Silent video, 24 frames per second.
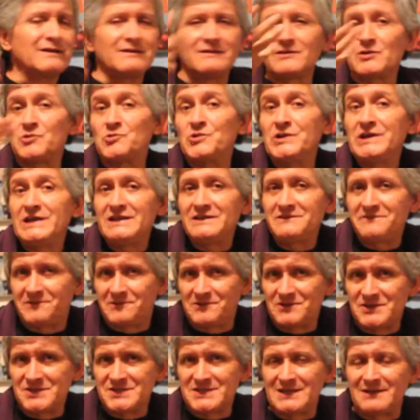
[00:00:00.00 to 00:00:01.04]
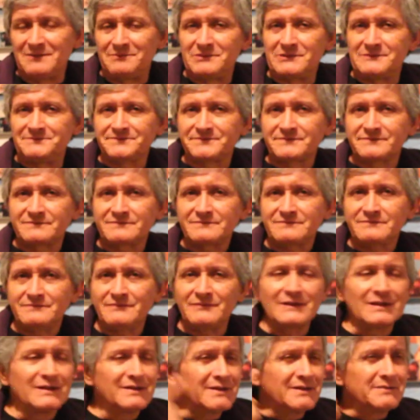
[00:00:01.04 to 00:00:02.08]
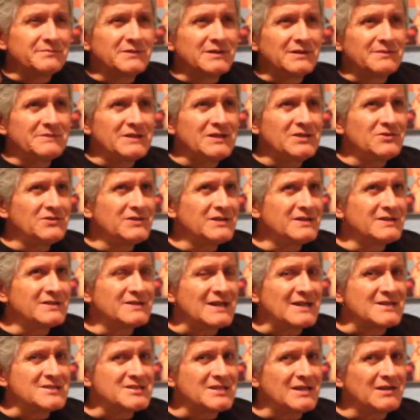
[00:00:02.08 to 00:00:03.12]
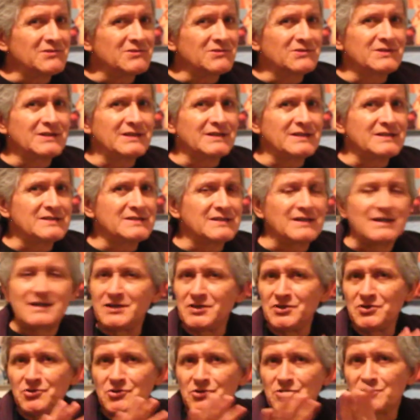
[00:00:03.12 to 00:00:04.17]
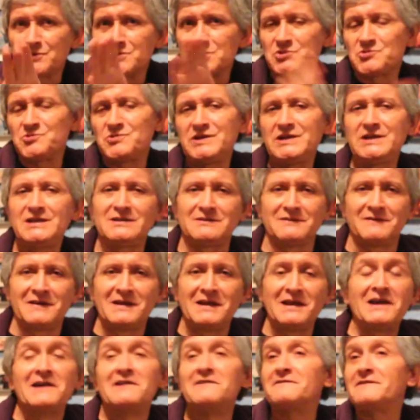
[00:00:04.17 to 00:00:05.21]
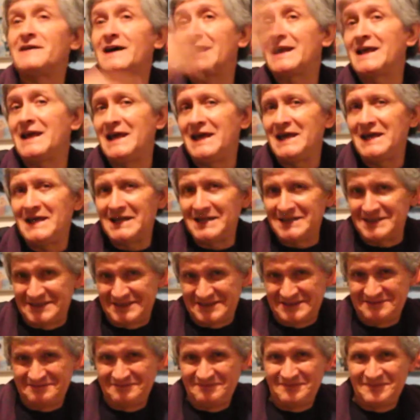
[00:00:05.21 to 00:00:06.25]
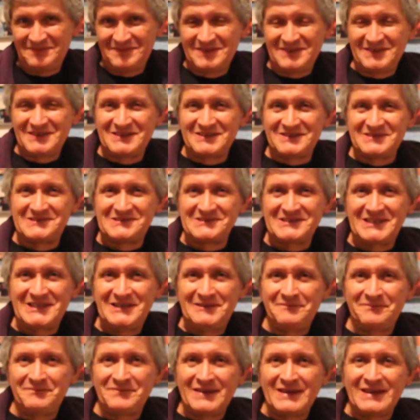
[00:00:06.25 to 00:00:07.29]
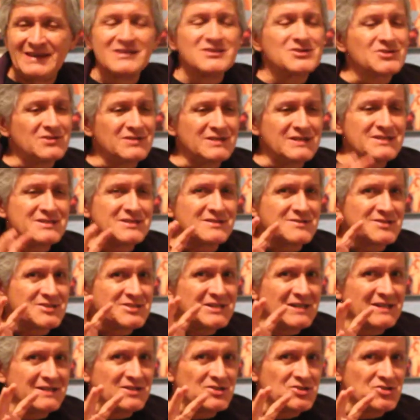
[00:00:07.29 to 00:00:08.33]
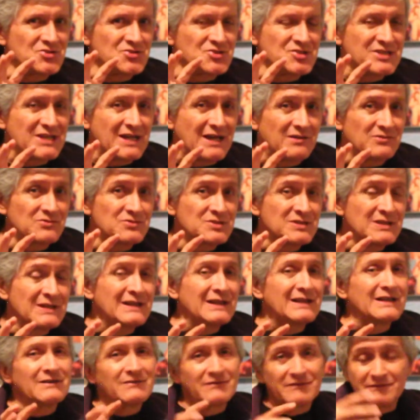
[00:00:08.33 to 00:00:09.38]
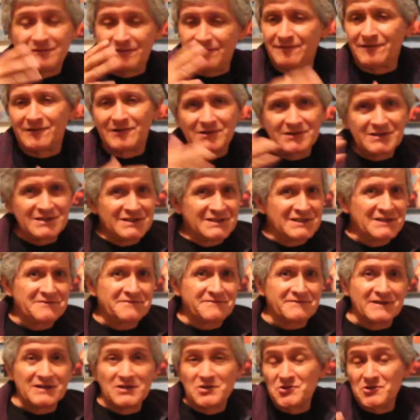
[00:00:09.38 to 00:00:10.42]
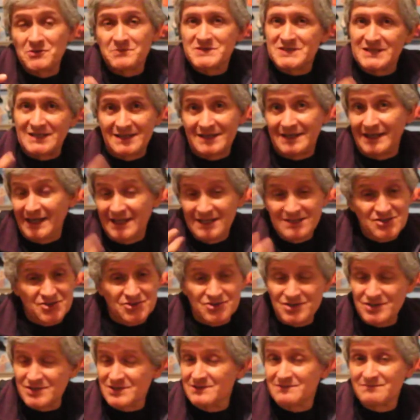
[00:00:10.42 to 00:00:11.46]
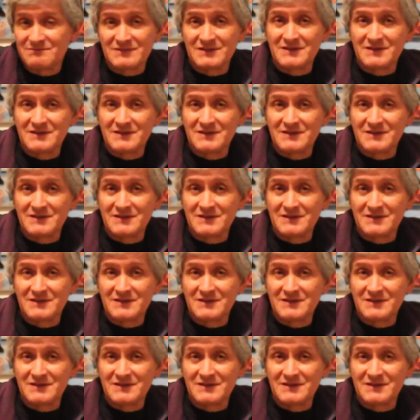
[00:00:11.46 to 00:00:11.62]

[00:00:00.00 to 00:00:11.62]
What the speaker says: Queen, for example. The moment you hear that sound on the guitar, you know it's Queen. Van Halen, okay? So these are signature sounds for the different groups that they just